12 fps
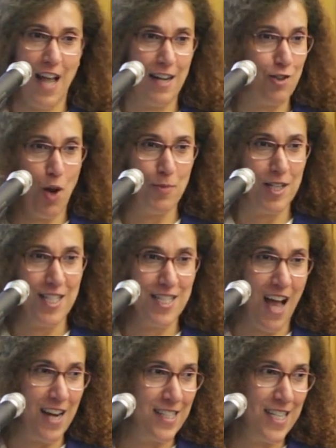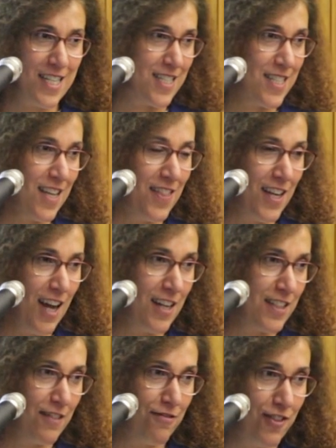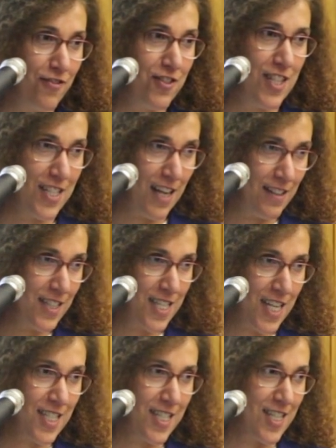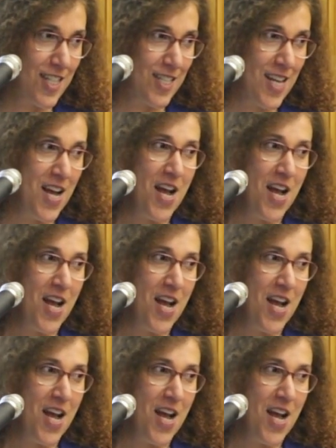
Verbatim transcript: and communist ideas in the 1950s and 60s.